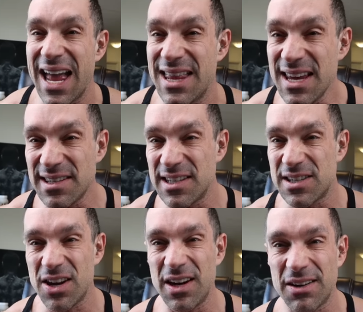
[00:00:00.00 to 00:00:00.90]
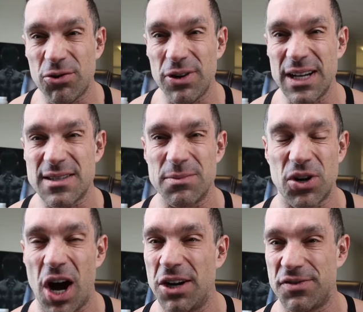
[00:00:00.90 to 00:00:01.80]
And this is going to create some
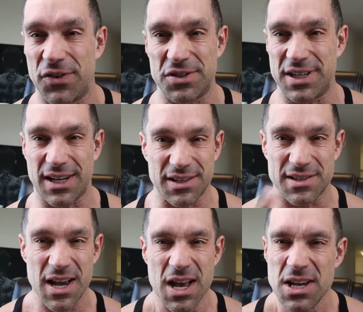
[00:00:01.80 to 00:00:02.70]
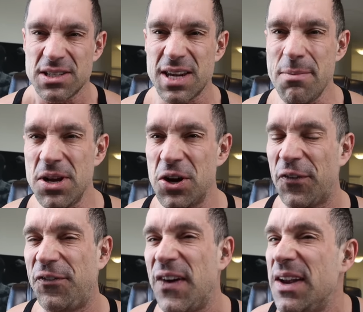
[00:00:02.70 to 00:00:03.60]
controversy because some of
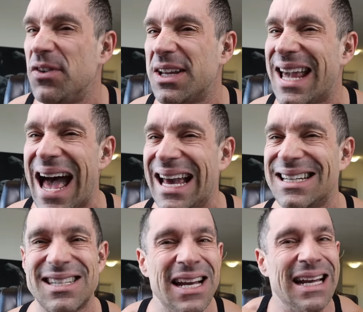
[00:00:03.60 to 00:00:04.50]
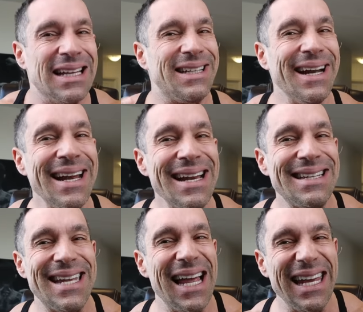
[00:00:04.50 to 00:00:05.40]
your favorite guys, they're
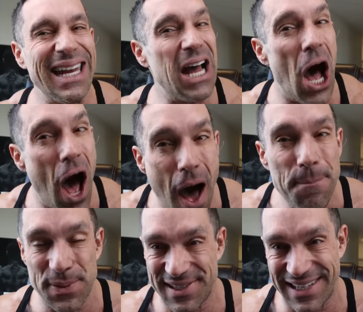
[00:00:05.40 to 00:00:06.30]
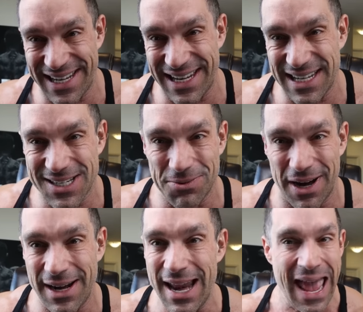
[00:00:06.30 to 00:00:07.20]
going to tell you the opposite of this
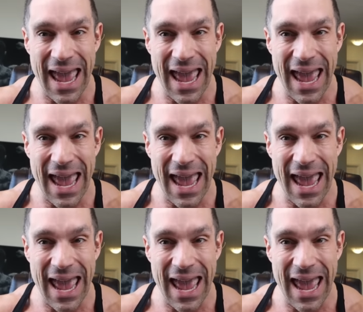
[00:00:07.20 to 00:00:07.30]
one.